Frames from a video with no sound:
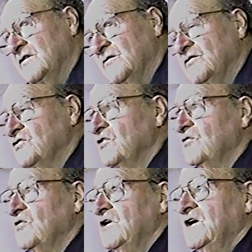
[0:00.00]
There was
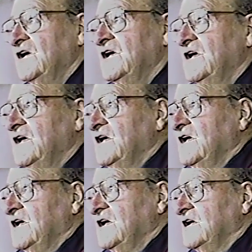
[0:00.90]
no
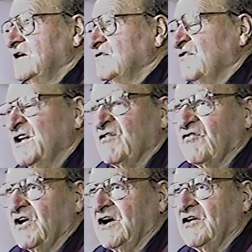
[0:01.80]

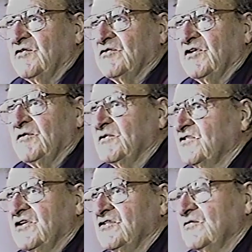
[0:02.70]
welfare, no
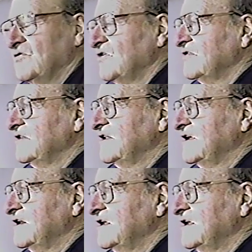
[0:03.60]
compensation, no nothing then.